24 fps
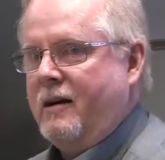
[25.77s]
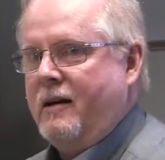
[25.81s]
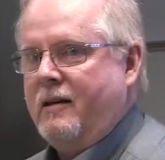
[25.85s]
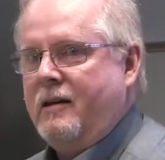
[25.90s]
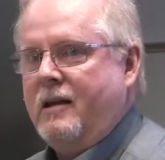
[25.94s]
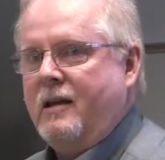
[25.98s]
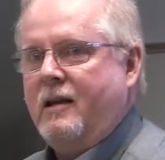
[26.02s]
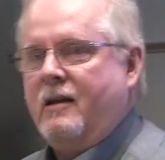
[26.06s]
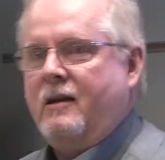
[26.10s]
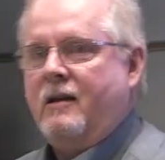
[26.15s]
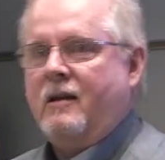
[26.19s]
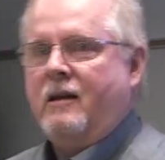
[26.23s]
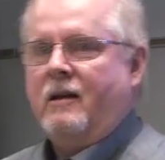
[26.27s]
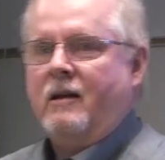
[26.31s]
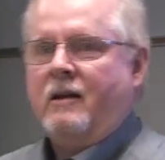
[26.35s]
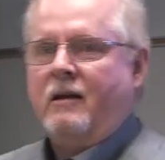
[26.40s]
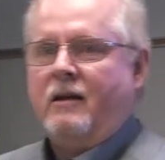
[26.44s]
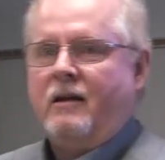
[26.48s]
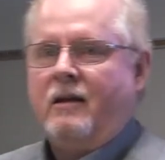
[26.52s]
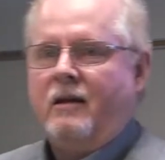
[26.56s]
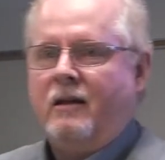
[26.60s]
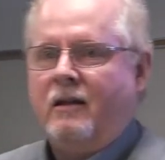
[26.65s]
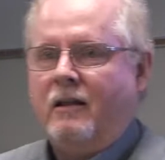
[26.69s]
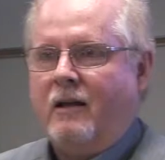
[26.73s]
then
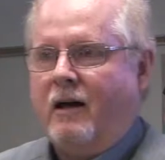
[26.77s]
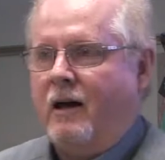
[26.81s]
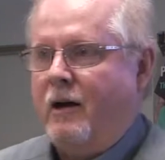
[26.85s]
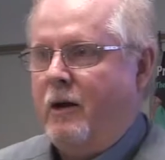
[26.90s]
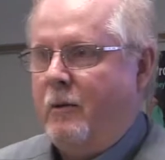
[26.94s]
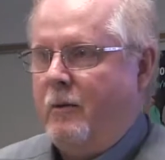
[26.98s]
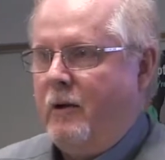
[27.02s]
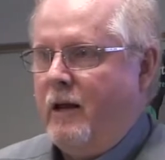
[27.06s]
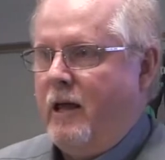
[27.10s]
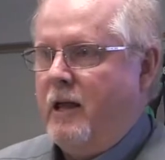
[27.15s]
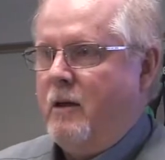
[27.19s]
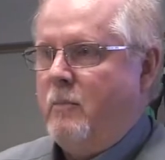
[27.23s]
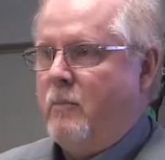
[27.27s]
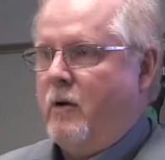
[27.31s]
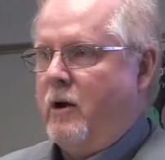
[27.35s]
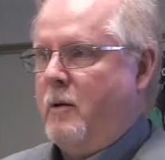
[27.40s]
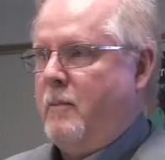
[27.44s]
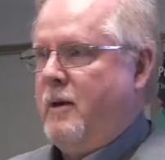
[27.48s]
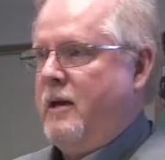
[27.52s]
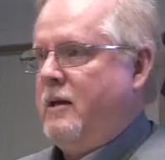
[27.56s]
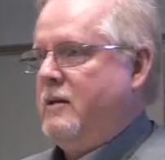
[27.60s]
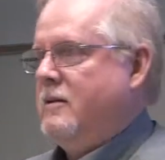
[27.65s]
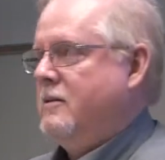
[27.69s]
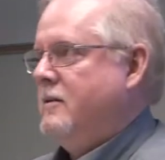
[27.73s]
he can bring
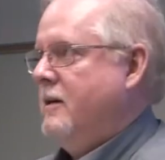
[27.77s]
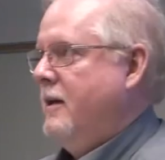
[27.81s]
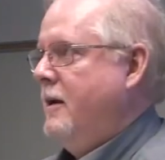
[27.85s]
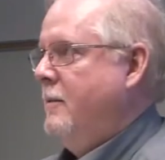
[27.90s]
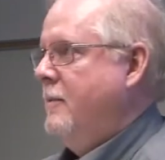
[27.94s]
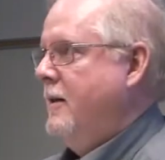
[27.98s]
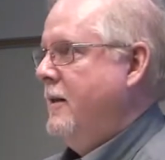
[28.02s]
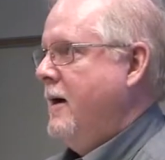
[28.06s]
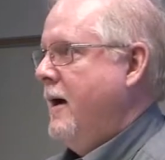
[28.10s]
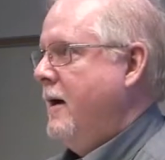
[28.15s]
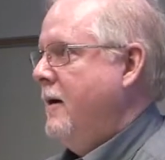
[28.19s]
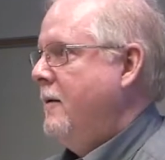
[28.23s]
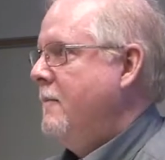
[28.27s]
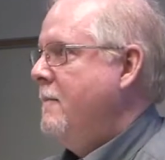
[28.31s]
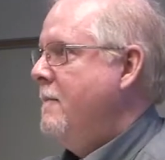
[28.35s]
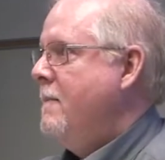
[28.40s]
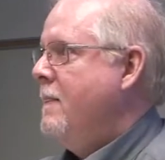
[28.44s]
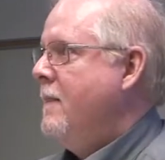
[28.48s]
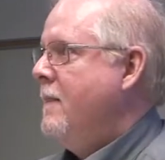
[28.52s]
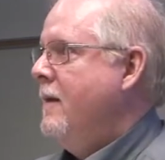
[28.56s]
them in and set them down.